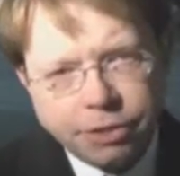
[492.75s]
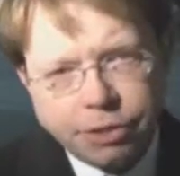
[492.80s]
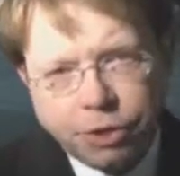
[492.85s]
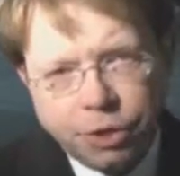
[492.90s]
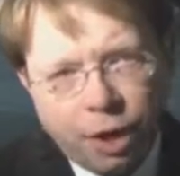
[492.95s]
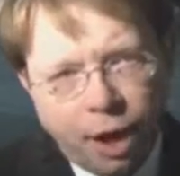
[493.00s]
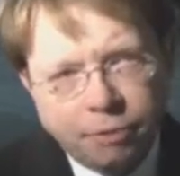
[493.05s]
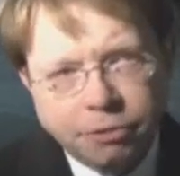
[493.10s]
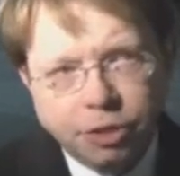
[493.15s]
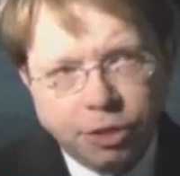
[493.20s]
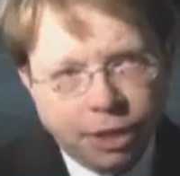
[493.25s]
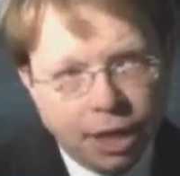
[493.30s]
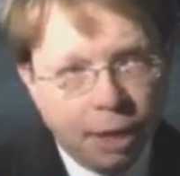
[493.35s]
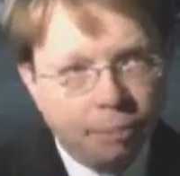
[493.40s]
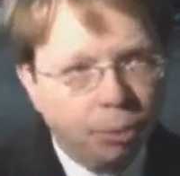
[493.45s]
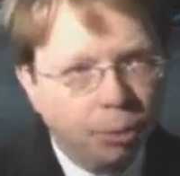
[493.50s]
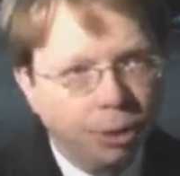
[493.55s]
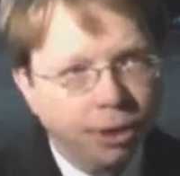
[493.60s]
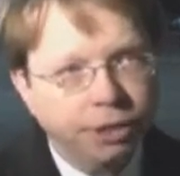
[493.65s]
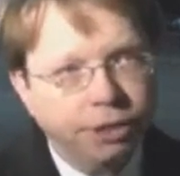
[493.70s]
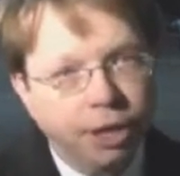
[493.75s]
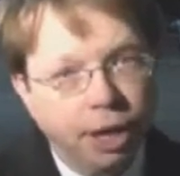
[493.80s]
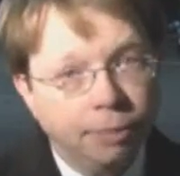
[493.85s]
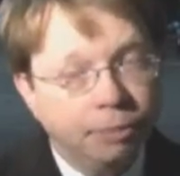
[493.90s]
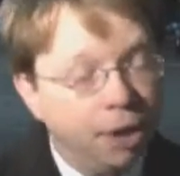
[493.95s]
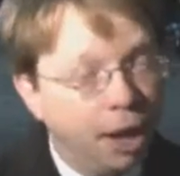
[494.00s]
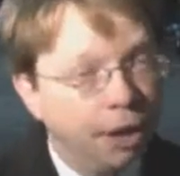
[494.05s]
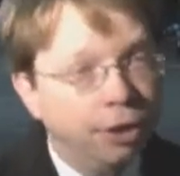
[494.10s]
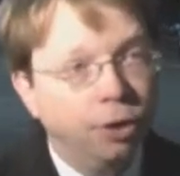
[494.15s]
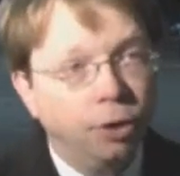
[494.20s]
So the officer at that point in
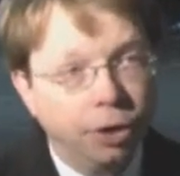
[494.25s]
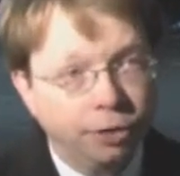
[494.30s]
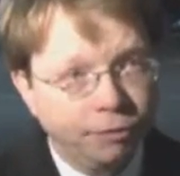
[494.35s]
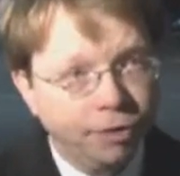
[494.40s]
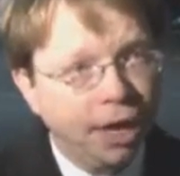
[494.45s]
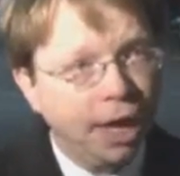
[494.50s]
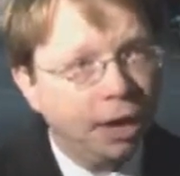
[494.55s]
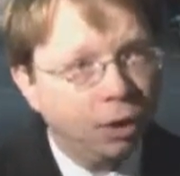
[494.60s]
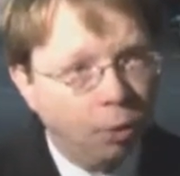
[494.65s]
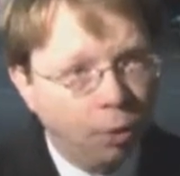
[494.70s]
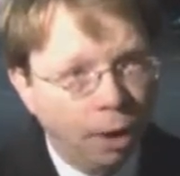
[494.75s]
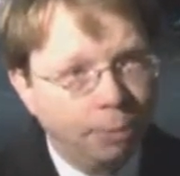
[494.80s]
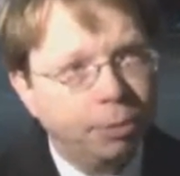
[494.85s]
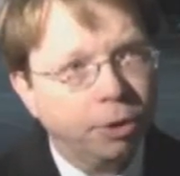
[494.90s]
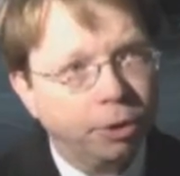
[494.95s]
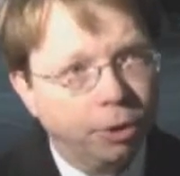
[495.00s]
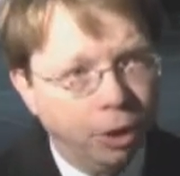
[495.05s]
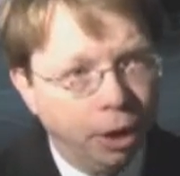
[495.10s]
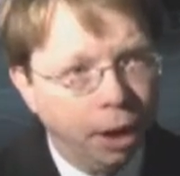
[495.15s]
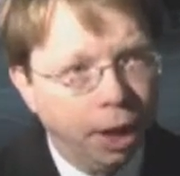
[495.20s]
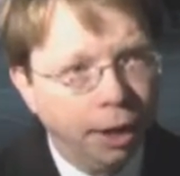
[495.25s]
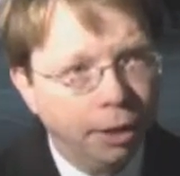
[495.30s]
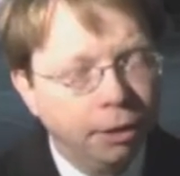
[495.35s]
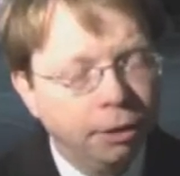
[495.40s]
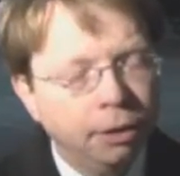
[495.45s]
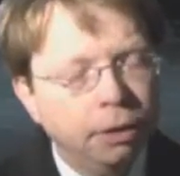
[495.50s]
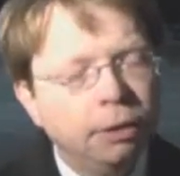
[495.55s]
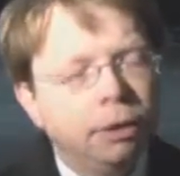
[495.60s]
time, not knowing if he had a weapon or not,